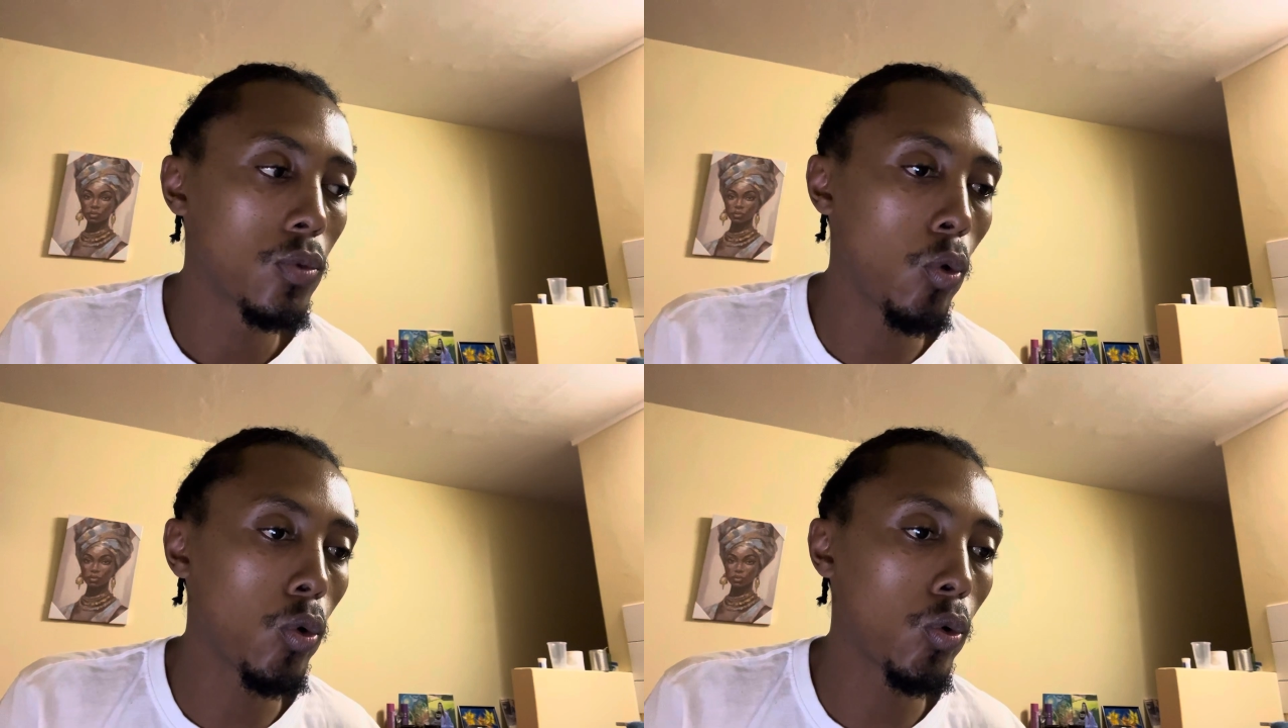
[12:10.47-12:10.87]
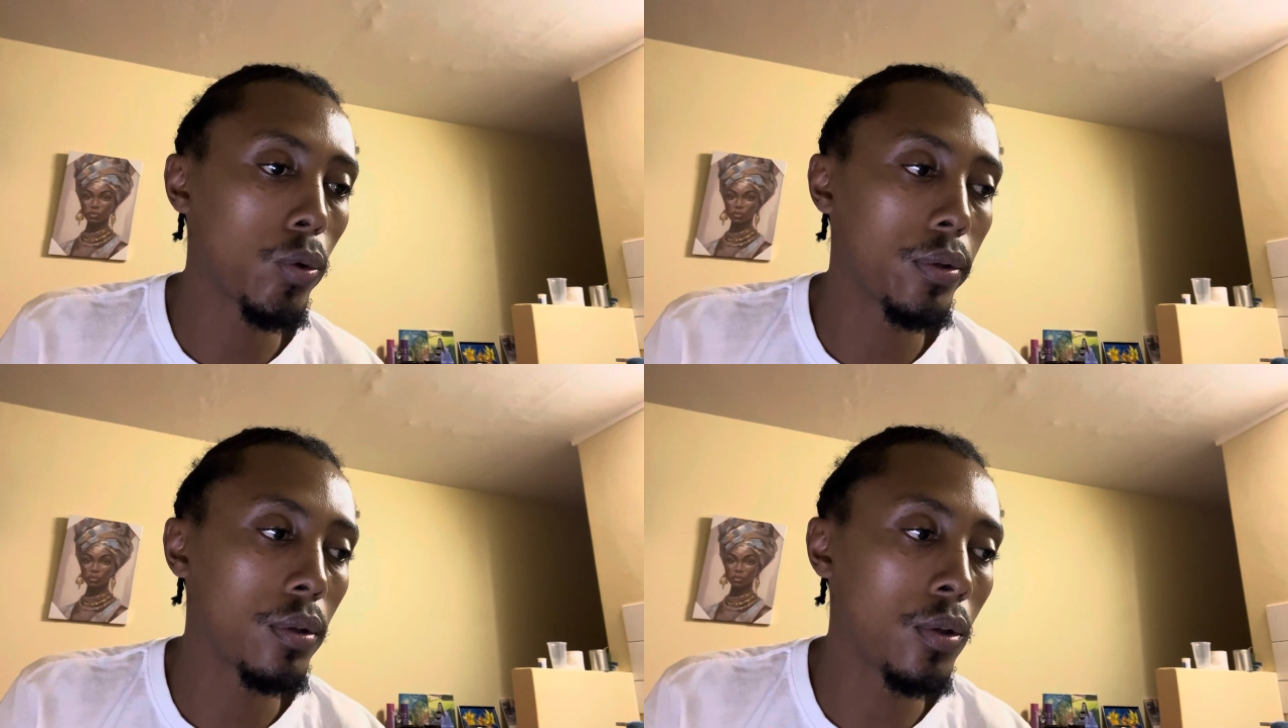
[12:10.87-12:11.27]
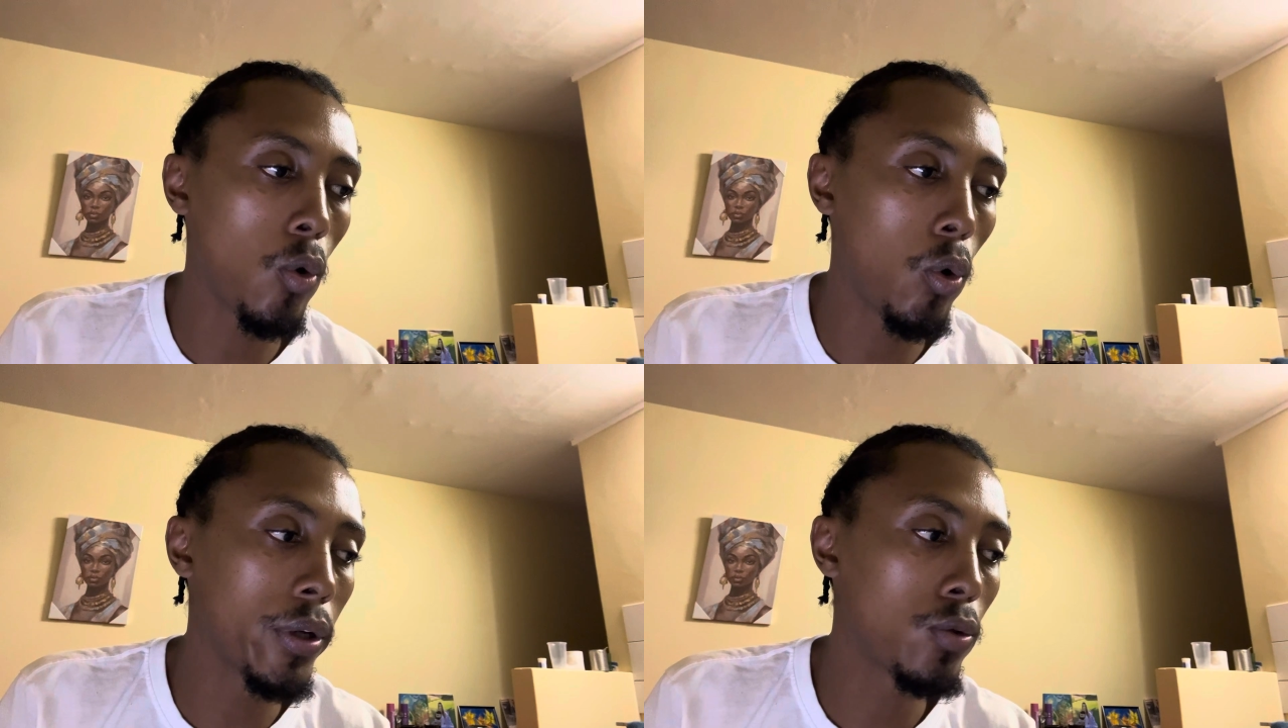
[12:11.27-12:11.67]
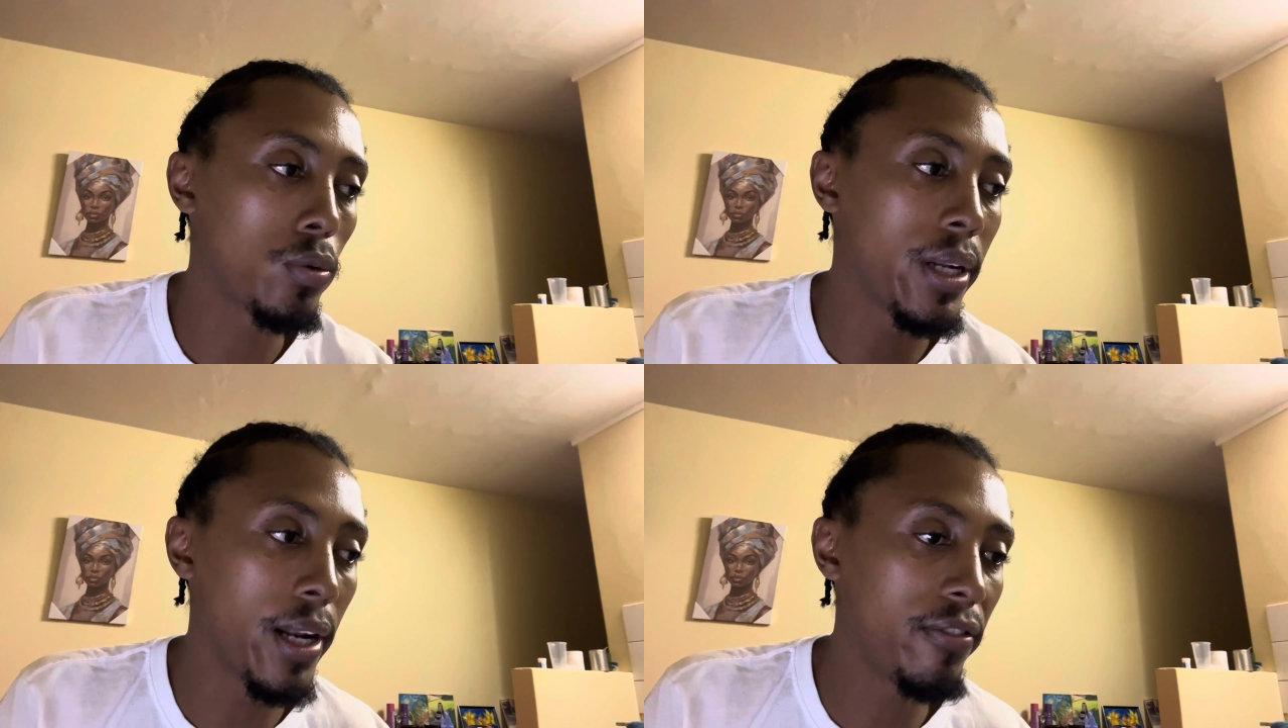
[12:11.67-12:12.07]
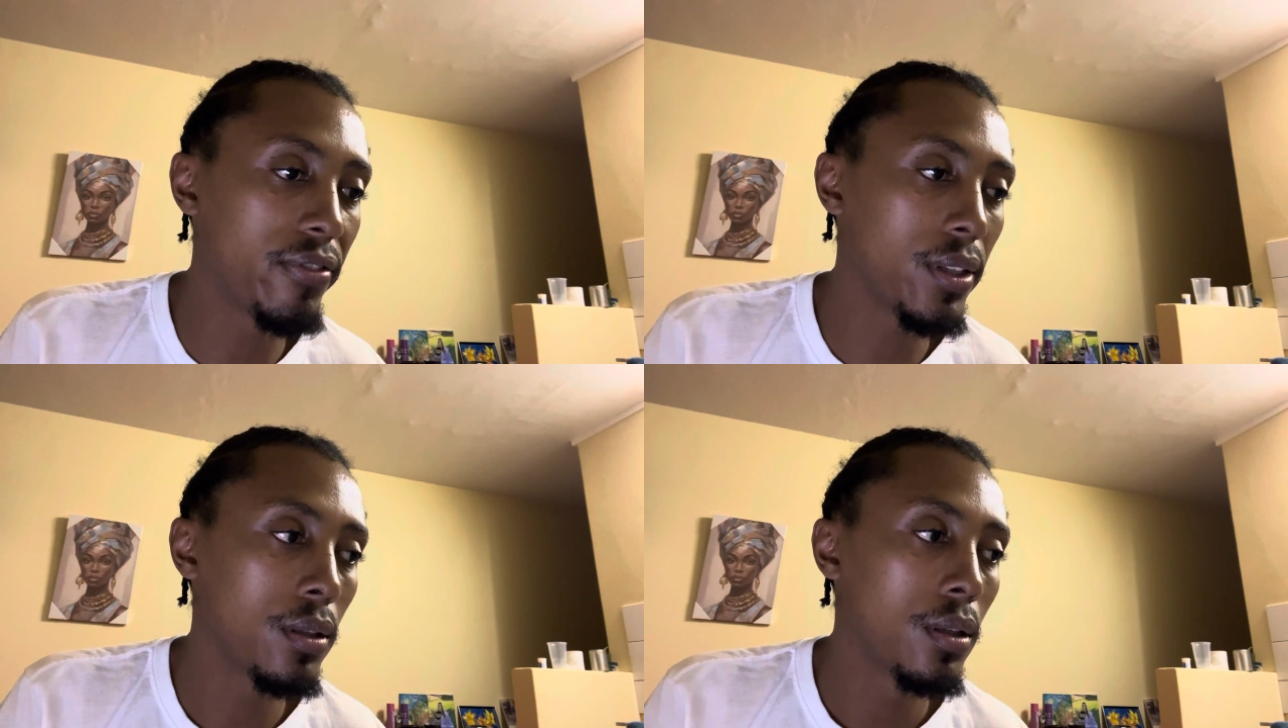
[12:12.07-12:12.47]
or in order to
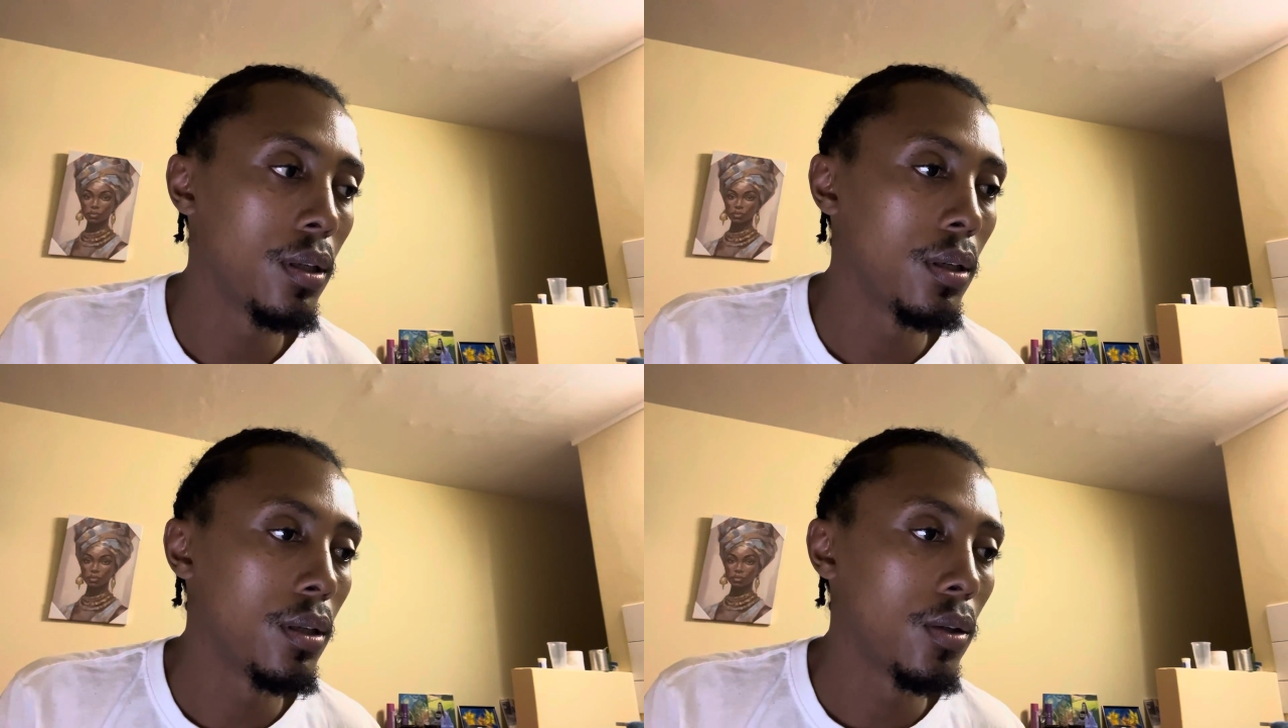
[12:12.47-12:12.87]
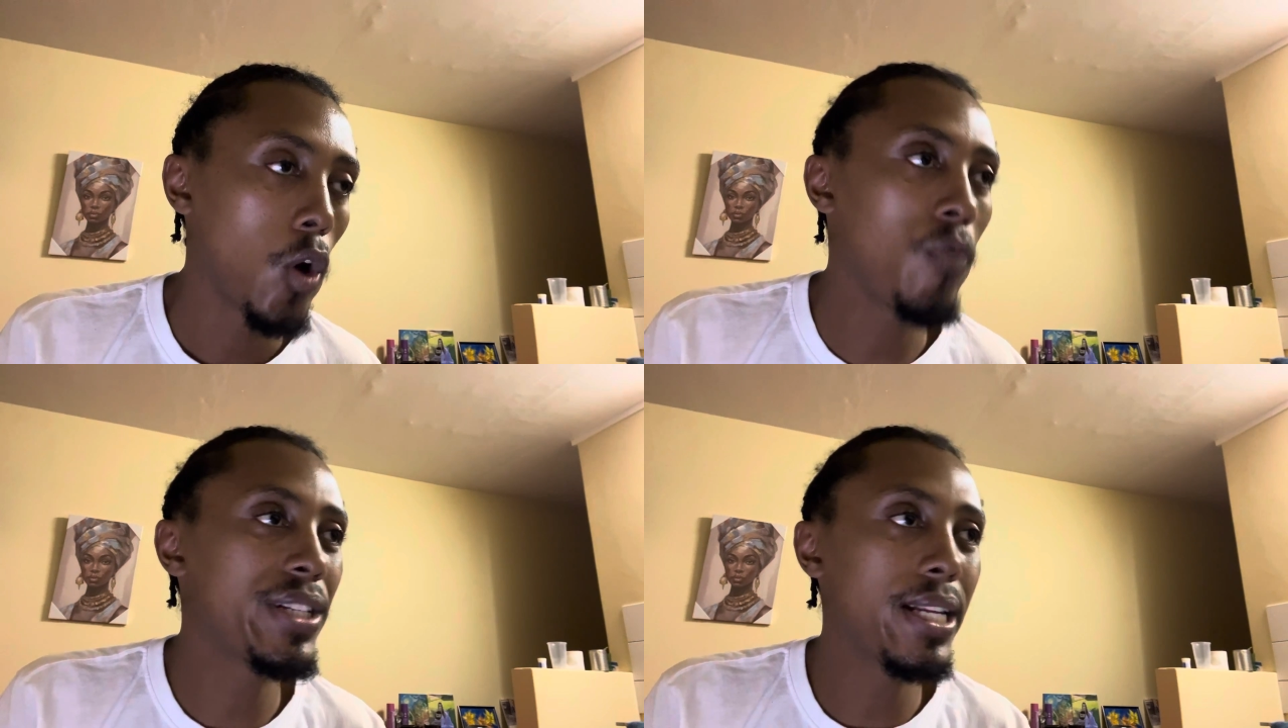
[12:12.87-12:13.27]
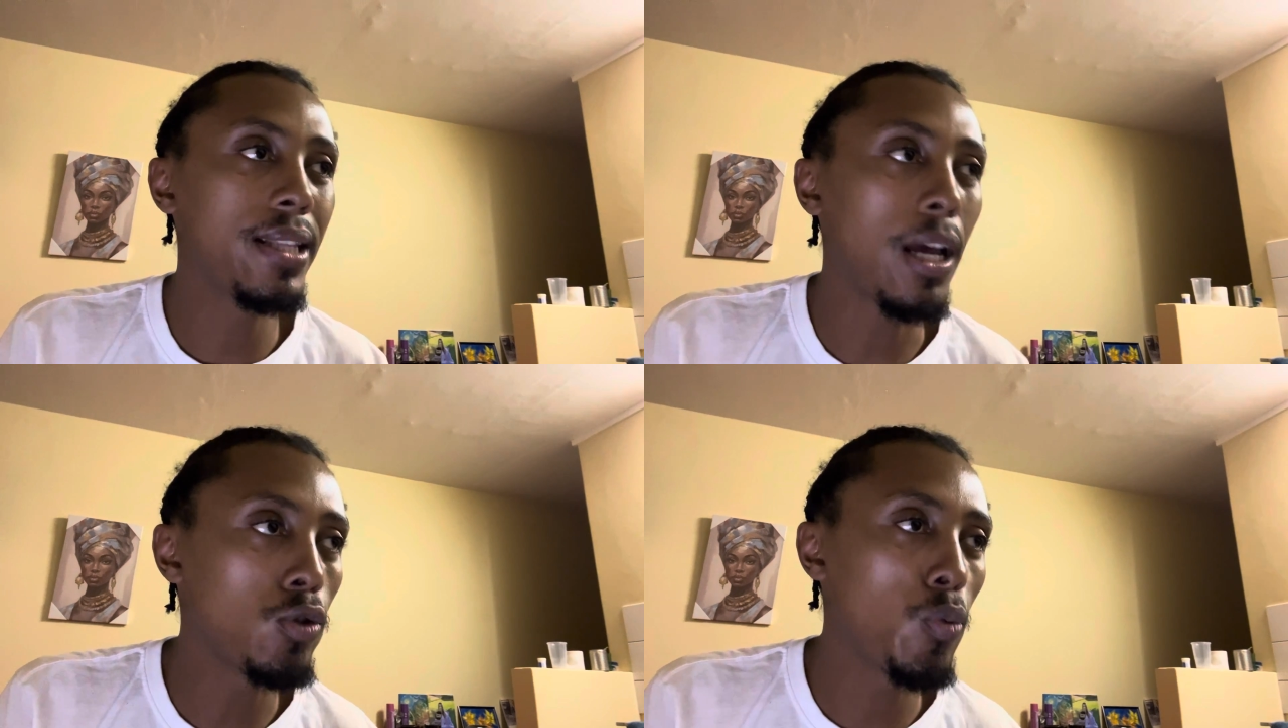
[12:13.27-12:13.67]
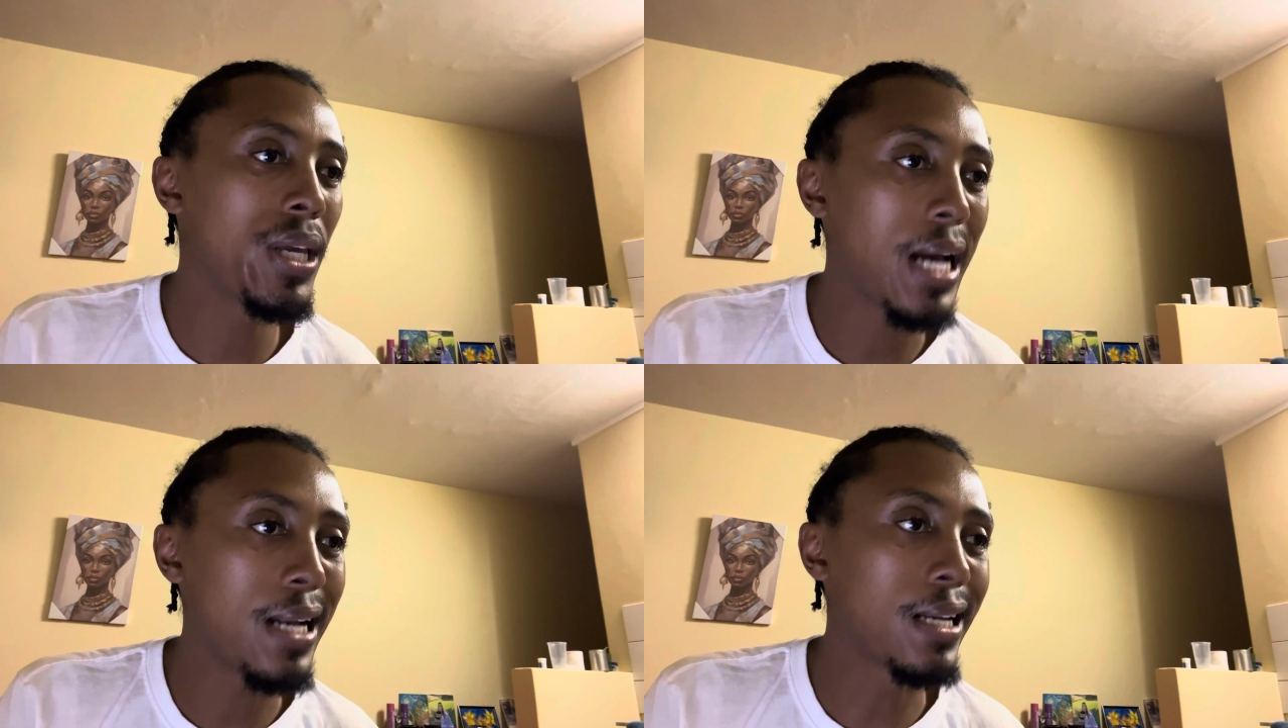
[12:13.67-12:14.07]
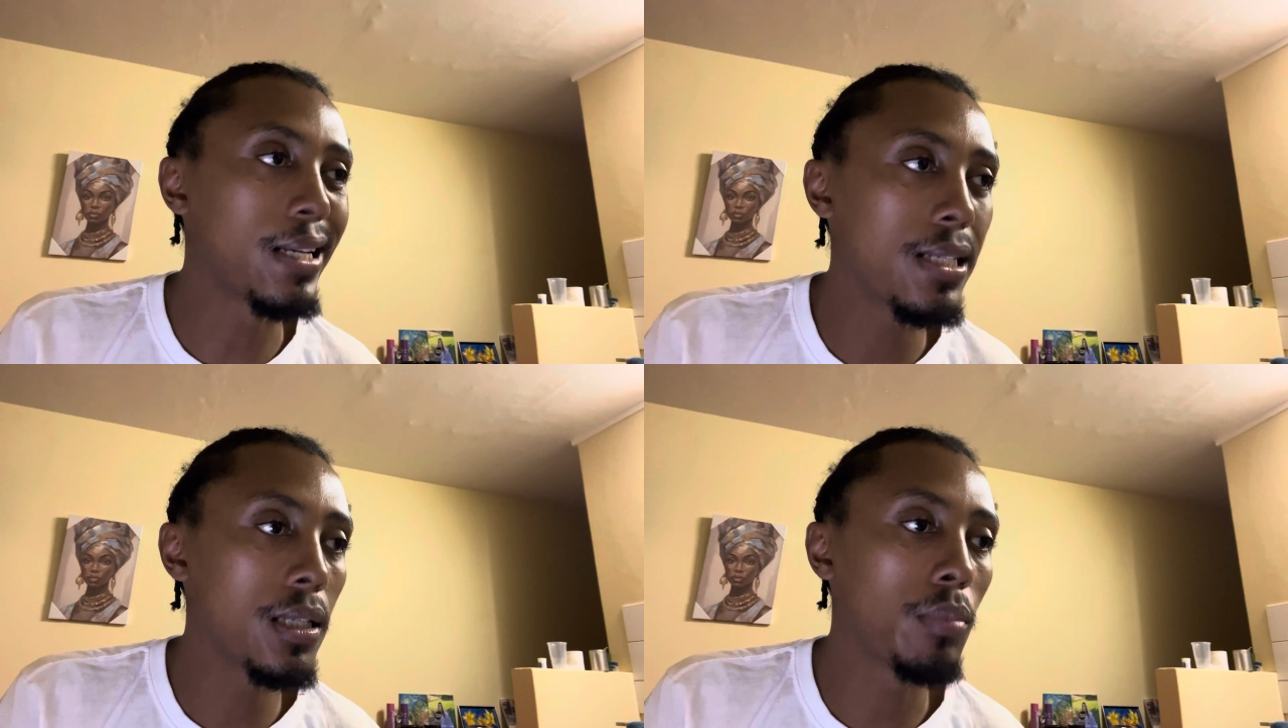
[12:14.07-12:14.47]
deliver, obviously now you're being
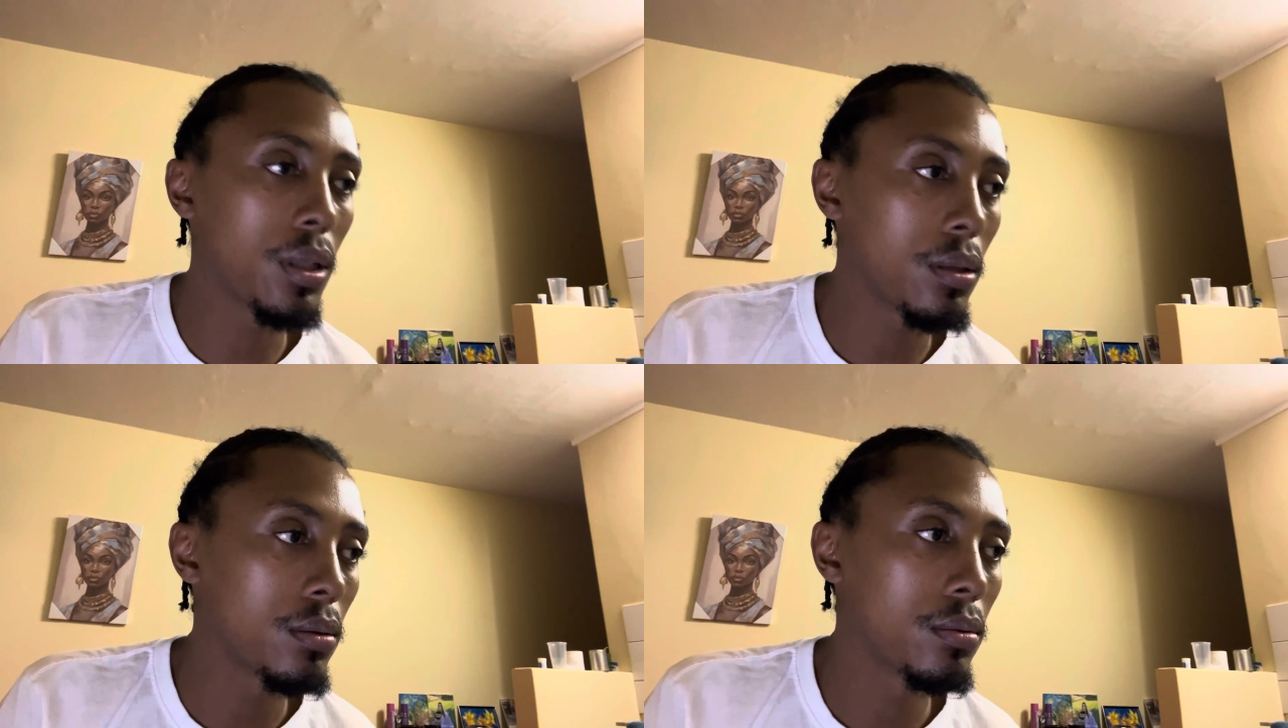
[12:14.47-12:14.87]
unreasonable.